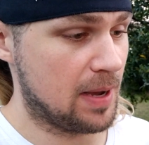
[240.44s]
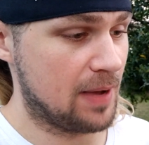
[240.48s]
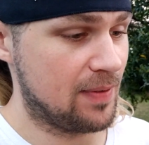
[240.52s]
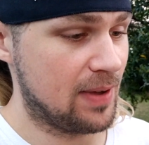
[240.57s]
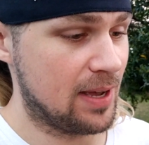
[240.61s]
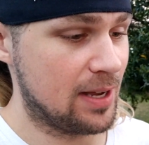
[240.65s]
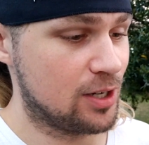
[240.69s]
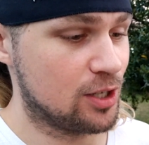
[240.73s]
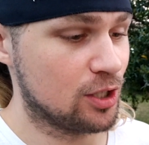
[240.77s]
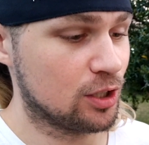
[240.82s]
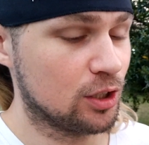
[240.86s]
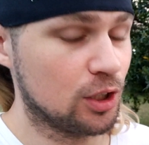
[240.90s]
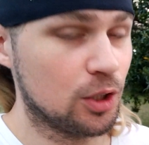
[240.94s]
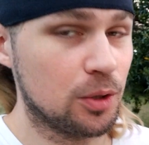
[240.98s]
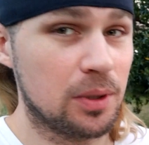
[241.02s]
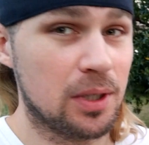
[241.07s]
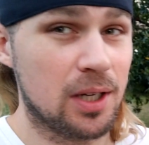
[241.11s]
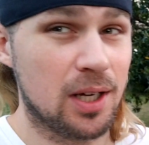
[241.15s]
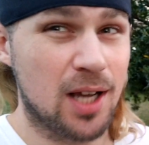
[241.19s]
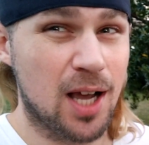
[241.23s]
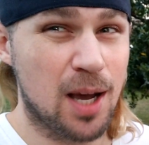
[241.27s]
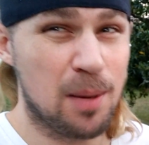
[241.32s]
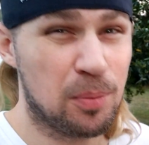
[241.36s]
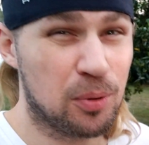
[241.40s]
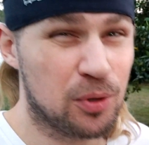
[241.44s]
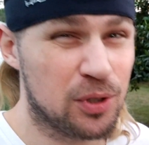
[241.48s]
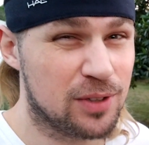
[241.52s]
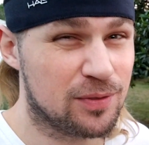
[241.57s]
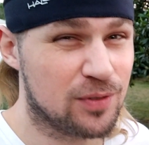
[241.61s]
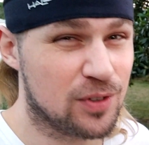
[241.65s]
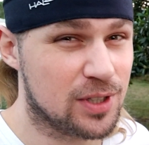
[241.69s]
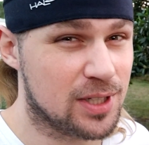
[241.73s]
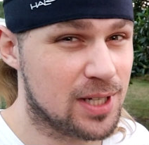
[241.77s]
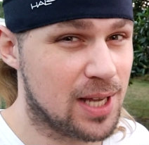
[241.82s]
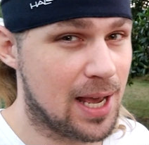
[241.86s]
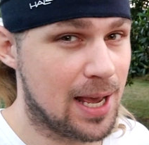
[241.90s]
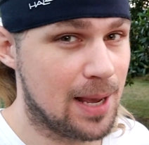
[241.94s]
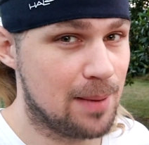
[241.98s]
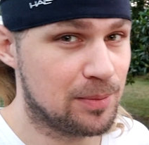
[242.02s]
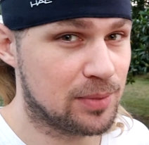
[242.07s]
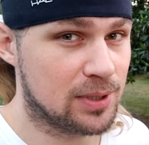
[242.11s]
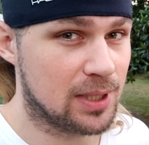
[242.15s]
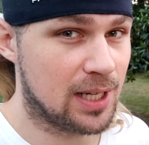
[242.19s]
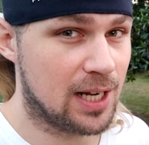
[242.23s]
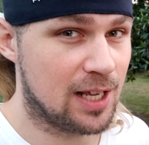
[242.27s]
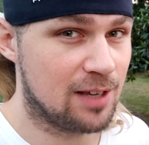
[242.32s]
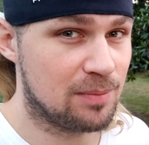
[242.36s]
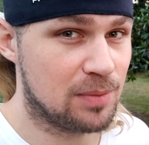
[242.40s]
I've had to glue it a couple different times,
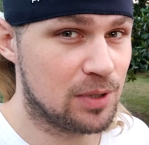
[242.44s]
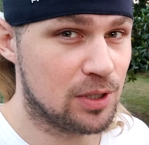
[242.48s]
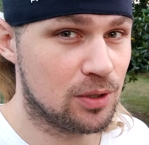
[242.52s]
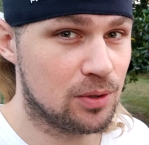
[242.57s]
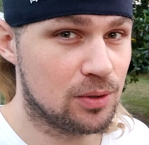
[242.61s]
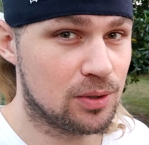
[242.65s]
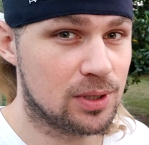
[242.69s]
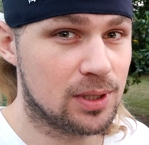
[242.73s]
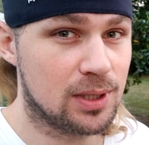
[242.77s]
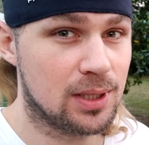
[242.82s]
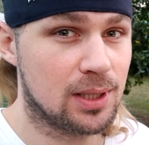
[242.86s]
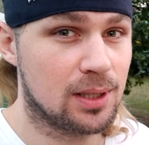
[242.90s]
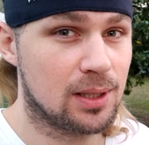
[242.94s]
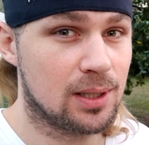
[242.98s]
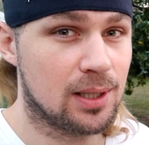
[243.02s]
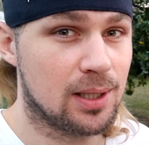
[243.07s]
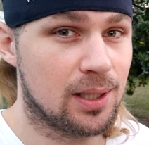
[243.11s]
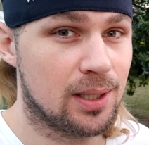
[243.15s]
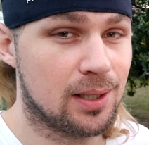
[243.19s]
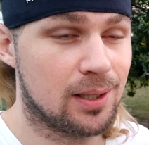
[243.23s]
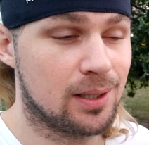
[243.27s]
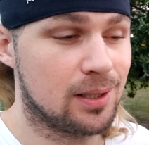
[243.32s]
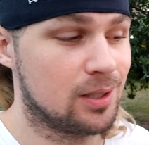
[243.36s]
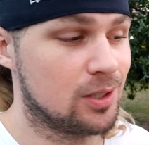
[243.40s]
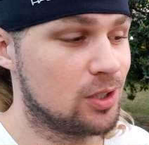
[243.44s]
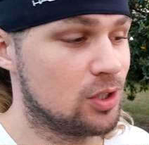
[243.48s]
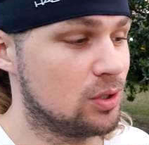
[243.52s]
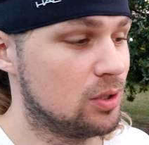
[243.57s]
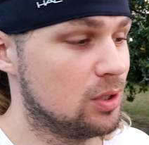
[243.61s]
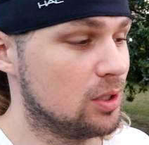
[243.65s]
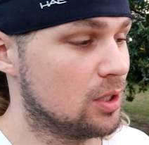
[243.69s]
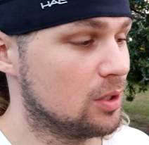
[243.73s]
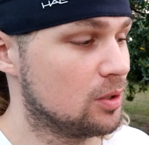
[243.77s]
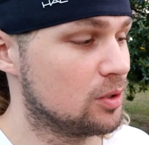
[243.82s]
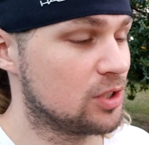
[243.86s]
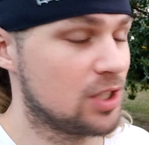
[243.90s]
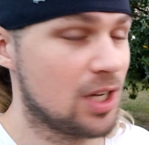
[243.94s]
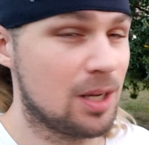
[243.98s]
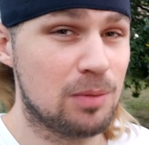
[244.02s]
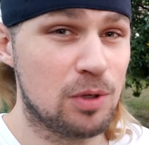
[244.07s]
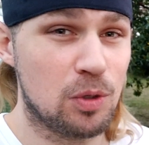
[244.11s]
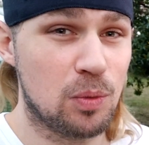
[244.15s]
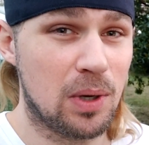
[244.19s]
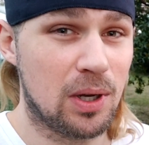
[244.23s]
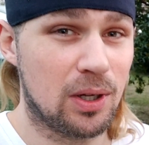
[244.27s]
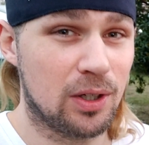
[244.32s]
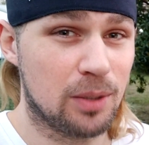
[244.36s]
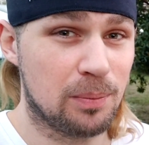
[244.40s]
and I've been using the you know J B
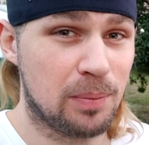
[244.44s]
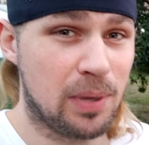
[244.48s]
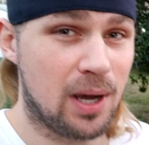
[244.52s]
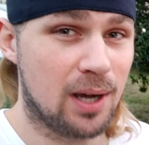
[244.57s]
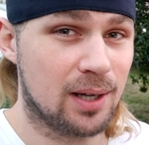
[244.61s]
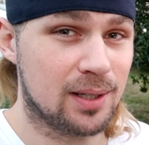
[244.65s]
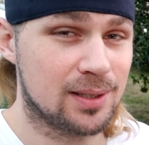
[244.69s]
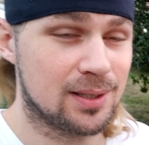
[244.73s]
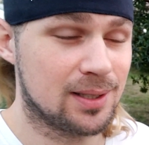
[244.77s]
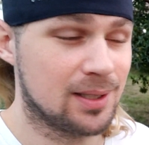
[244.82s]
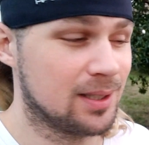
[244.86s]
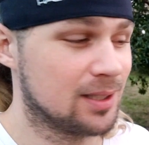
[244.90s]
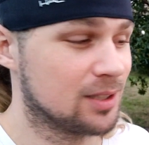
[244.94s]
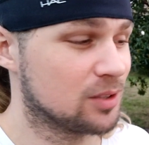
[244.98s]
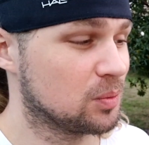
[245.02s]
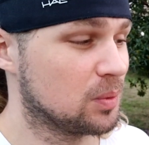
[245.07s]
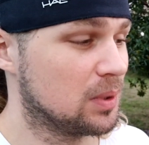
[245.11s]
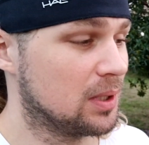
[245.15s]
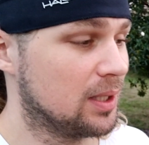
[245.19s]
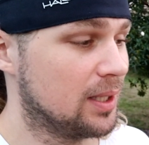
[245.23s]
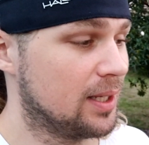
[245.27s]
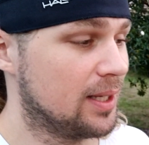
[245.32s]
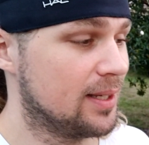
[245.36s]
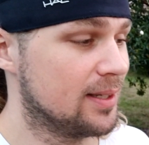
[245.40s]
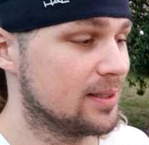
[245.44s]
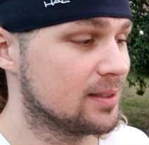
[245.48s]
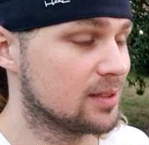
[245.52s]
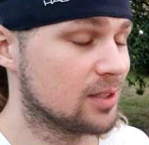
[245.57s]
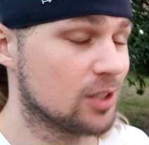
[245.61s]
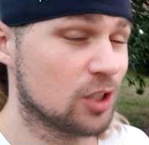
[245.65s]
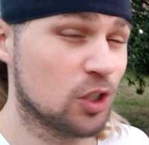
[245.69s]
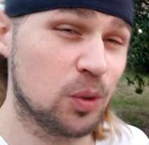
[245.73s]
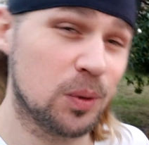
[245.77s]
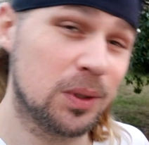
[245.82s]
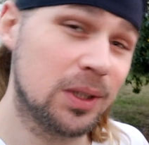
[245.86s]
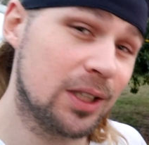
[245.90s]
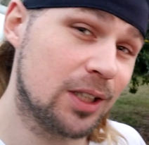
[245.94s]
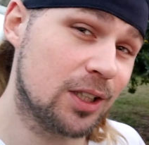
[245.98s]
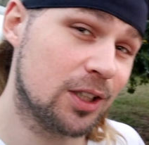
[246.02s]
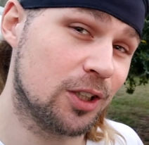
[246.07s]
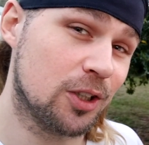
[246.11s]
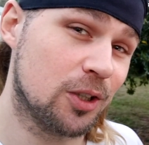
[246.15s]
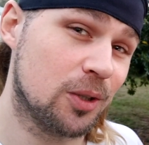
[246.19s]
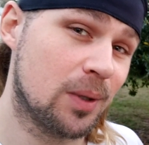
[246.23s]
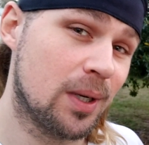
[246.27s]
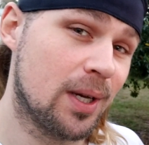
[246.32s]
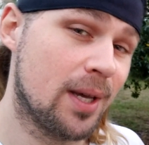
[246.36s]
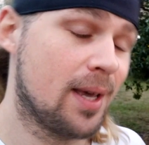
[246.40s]
Weld epoxy as well as the Gorilla
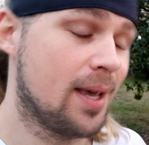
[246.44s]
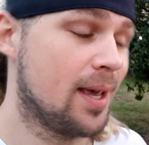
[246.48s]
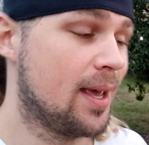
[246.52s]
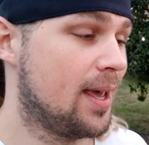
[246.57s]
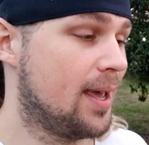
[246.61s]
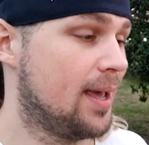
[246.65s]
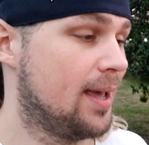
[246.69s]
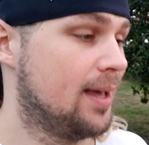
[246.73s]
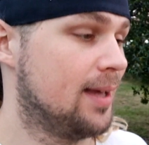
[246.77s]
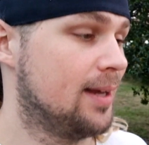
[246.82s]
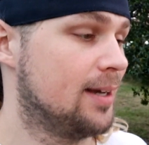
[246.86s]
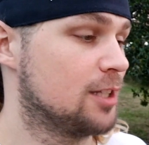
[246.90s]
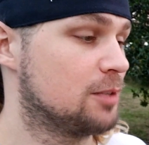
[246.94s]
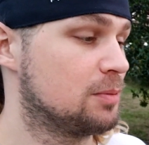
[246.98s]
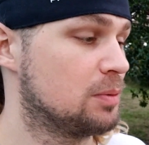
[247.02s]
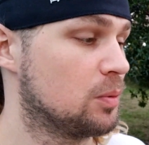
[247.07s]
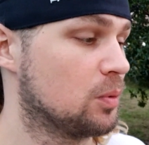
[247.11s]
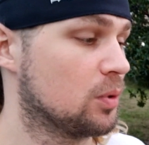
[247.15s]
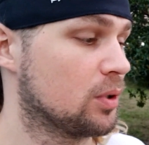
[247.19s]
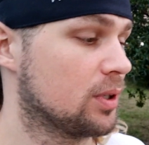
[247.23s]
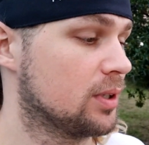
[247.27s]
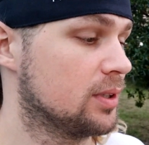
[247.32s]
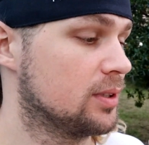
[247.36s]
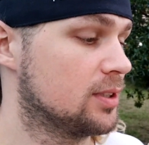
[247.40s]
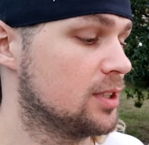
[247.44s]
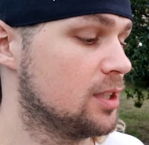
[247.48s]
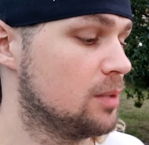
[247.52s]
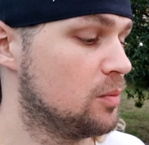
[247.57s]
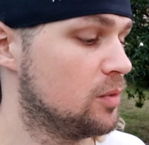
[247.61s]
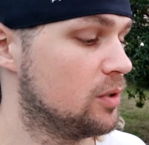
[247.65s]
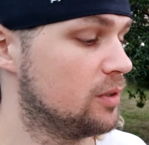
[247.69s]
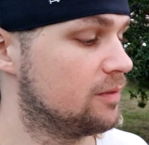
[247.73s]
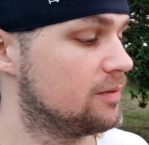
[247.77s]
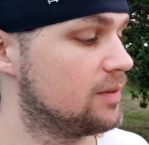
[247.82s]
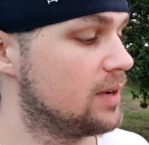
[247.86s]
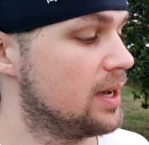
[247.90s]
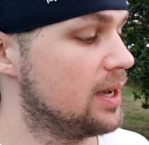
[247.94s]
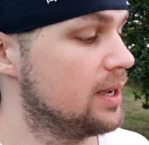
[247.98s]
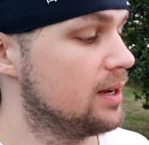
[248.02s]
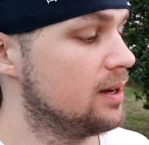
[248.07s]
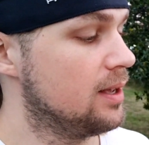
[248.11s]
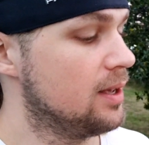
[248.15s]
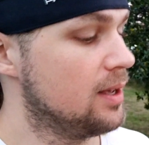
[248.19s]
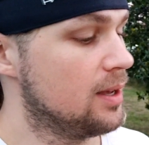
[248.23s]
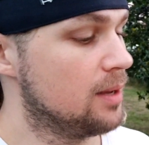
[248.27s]
Glue, and it's been working somewhat fine.